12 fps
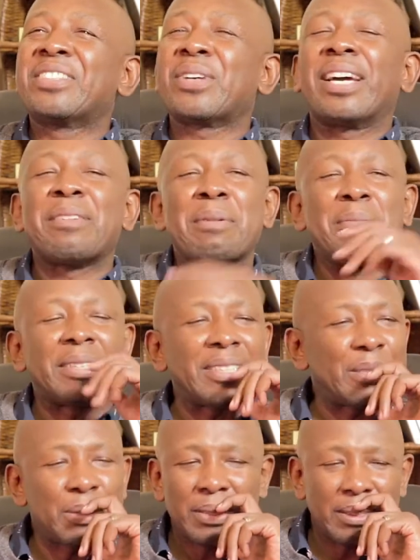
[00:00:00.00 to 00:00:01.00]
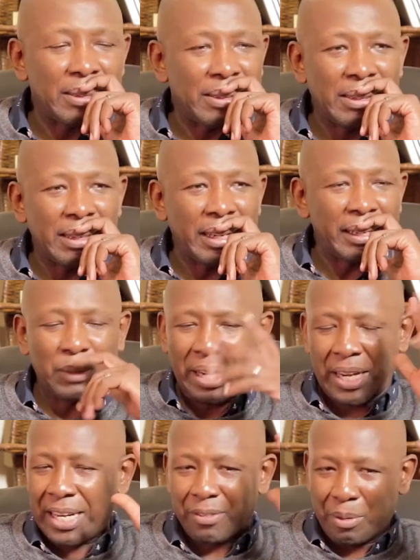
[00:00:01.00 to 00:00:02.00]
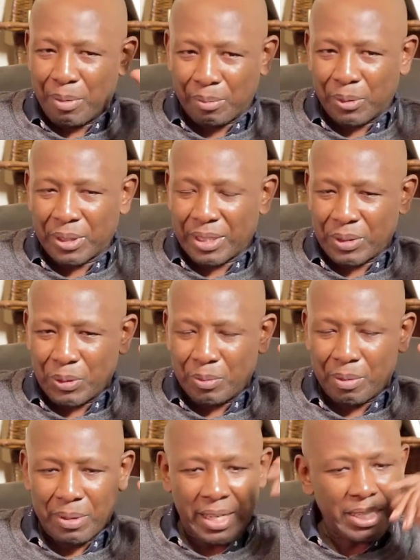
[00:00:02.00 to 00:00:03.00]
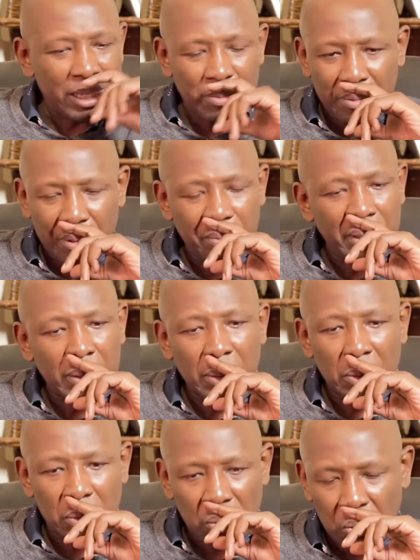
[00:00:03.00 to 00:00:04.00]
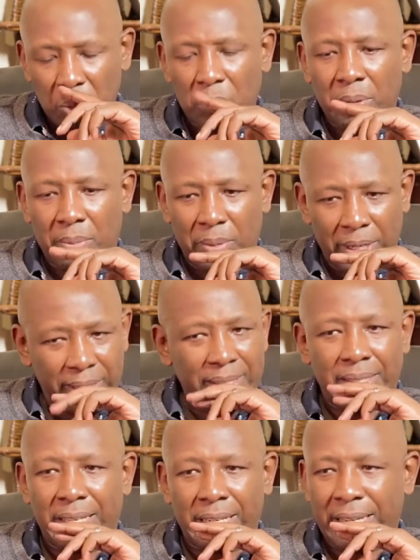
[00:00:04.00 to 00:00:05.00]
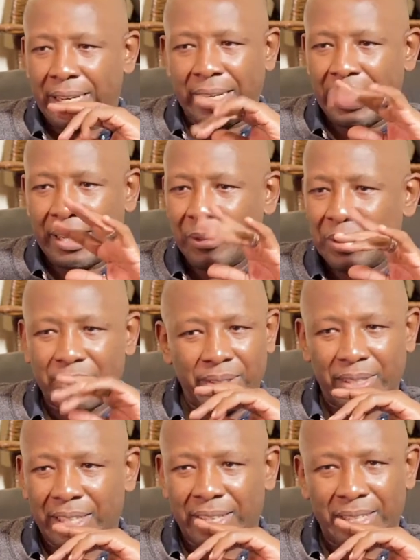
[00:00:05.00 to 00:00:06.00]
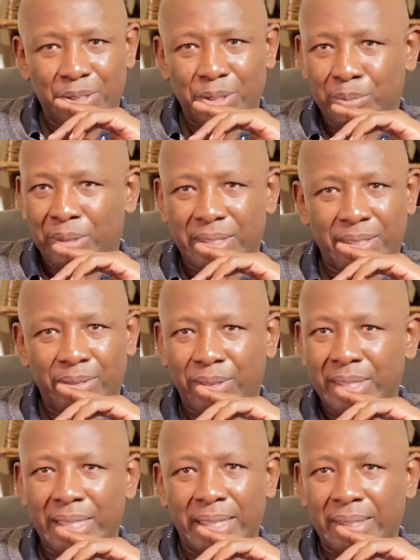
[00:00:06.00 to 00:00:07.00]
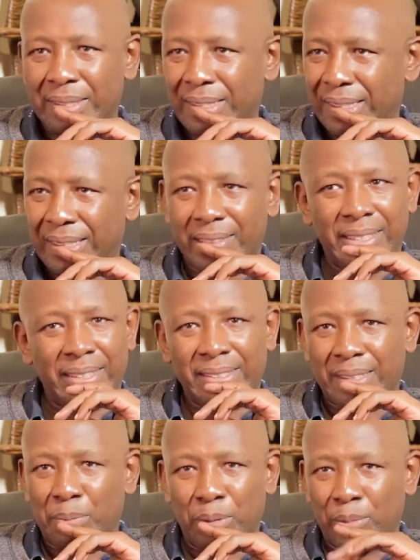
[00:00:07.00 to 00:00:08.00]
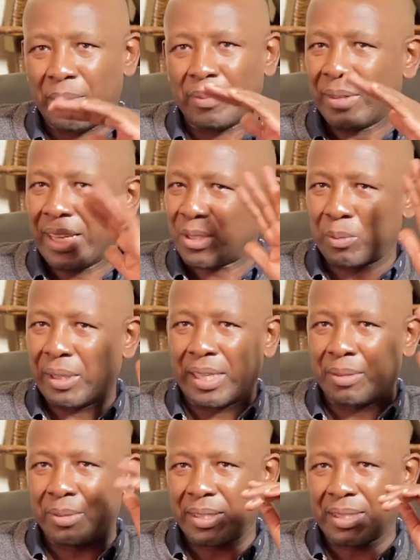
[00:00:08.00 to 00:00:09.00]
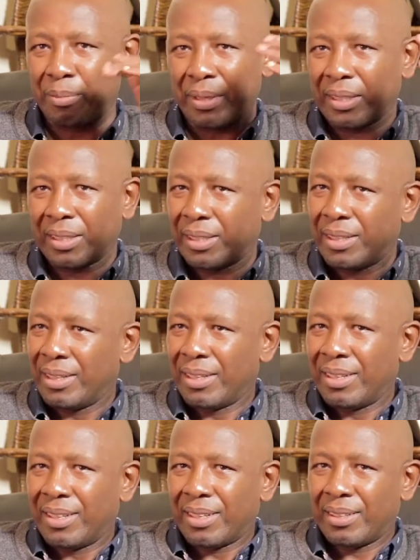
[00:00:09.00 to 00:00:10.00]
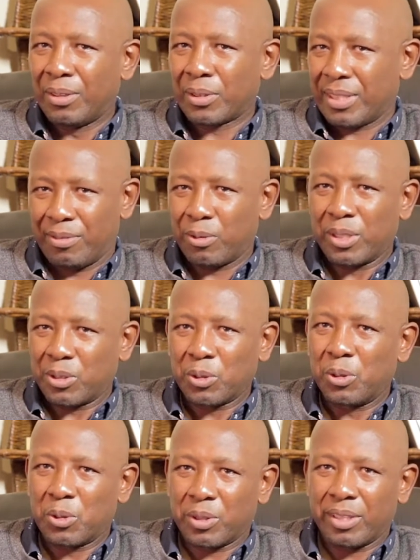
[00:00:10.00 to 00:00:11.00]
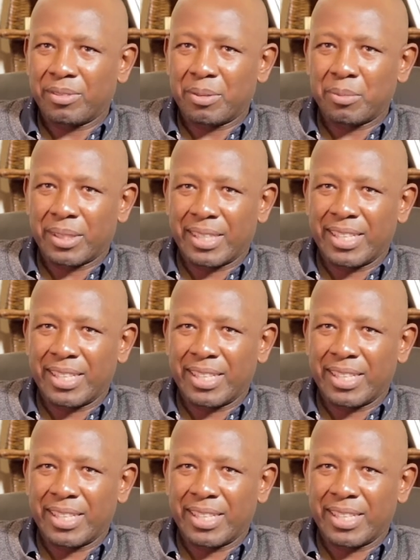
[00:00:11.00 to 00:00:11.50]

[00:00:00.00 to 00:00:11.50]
so I remember just, anyway, I can't even remember what he told me, but I just remember being so perplexed. That day, I don't even think I enjoyed myself. I was like, Z, there's a problem. There has to be a limit. I mean, not everyone should go to heaven, man.